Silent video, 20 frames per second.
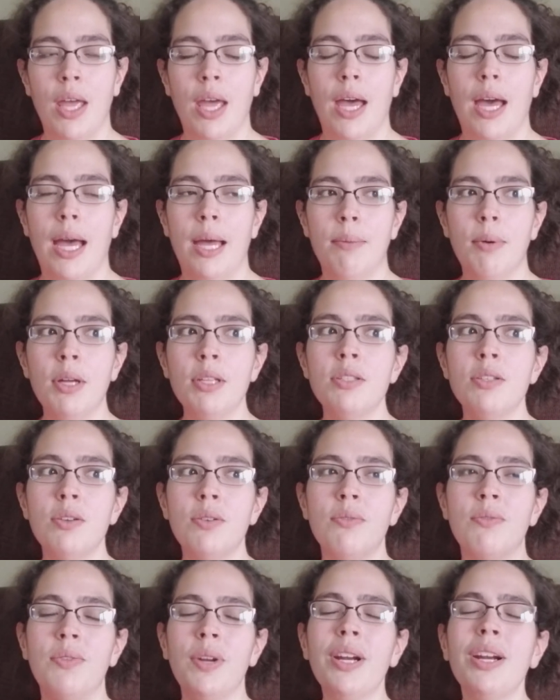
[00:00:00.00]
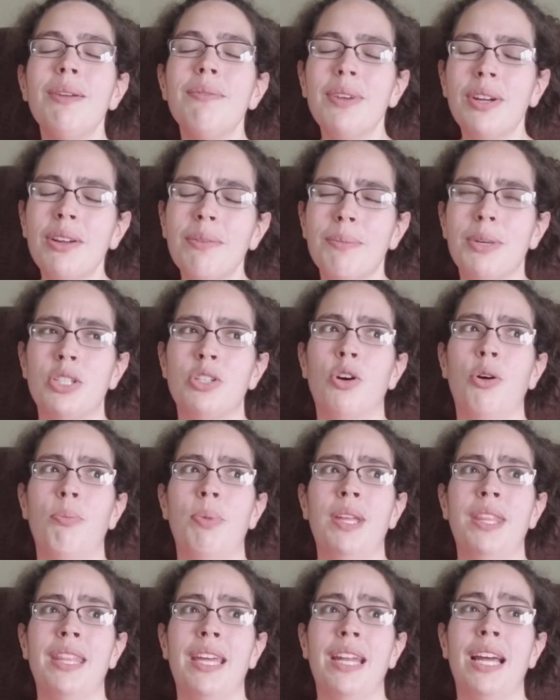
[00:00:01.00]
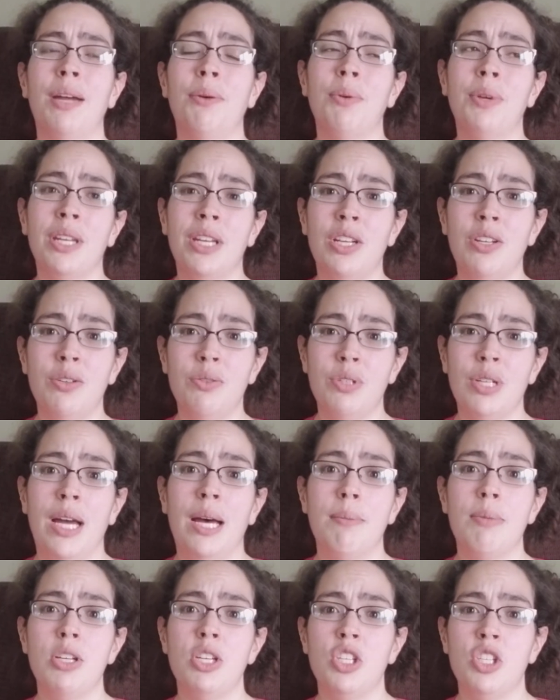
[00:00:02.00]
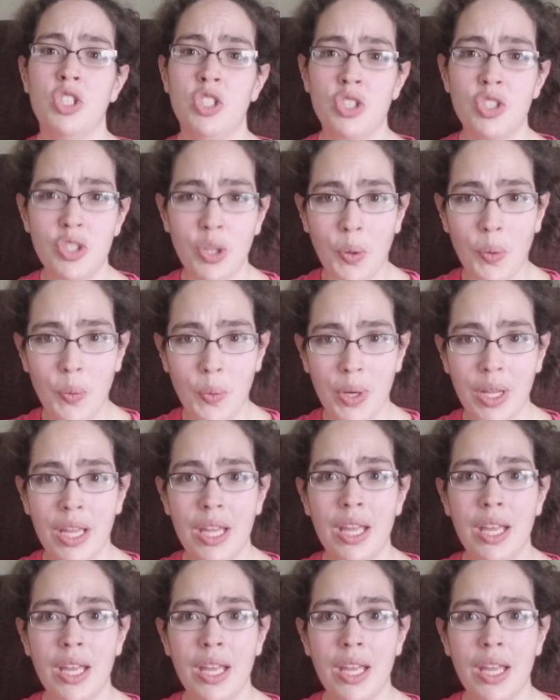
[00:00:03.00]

I'm also very, very much hoping that I will get a new job soon.